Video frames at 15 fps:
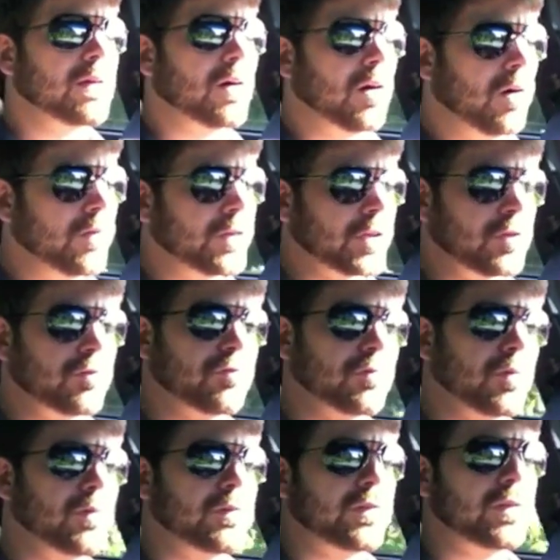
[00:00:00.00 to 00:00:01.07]
All the
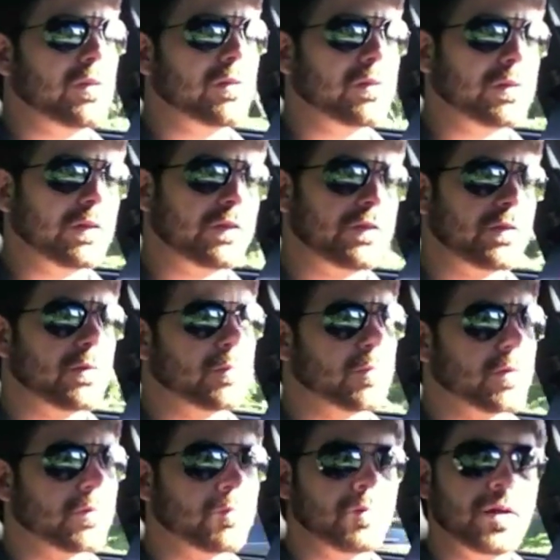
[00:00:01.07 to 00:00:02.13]
controls here in the center
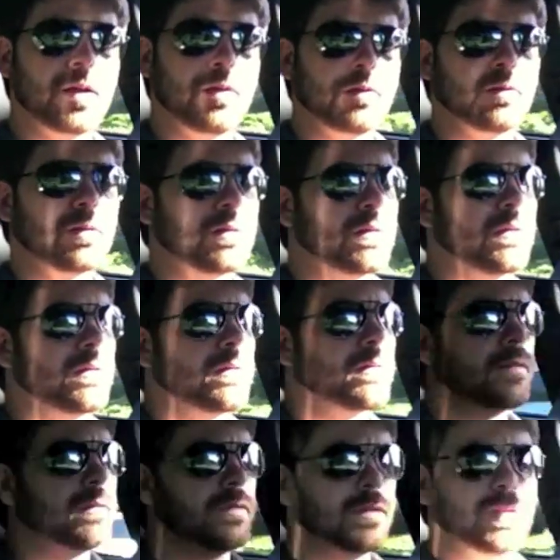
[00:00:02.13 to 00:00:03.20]
work well.
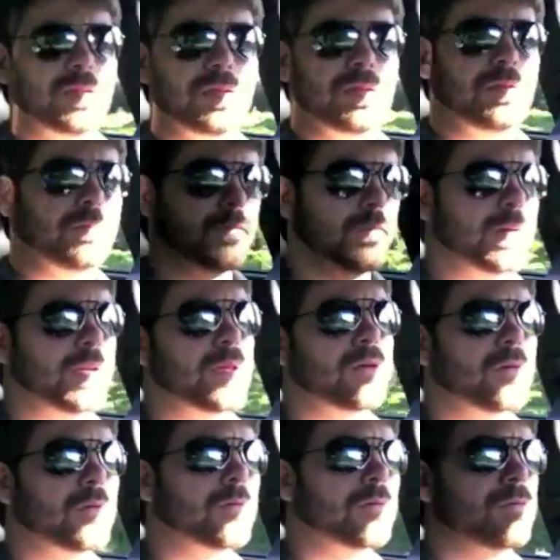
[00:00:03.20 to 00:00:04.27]
The
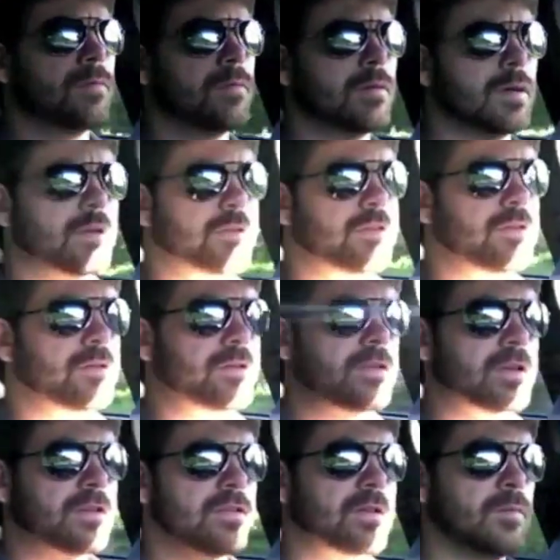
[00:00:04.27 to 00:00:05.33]
radio, Sirius
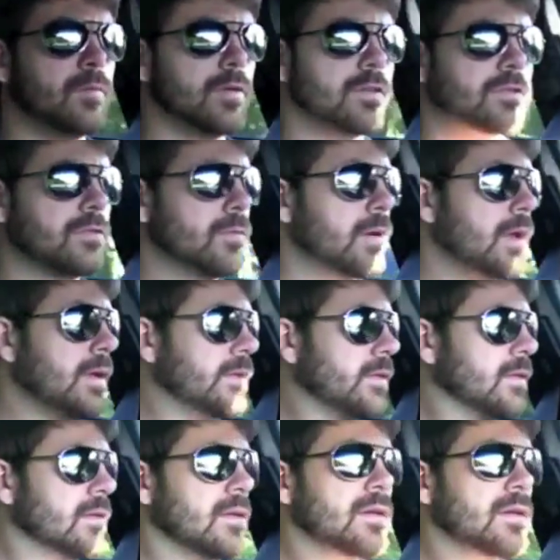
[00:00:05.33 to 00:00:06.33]
XM, works great.